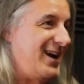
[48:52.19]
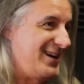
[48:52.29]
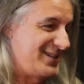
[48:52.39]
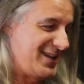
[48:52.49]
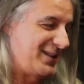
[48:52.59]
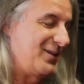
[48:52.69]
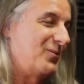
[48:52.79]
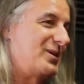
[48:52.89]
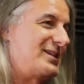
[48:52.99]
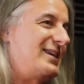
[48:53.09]
right? It's like that
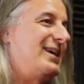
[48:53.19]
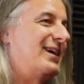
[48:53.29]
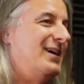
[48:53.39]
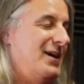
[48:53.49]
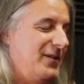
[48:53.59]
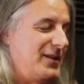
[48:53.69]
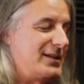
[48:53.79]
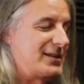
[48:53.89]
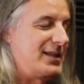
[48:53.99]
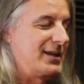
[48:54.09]
we're seeing
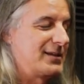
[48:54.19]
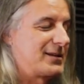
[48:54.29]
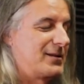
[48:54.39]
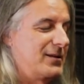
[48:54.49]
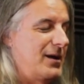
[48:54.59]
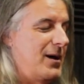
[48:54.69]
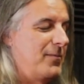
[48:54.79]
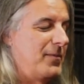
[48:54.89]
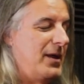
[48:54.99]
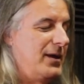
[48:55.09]
these things um,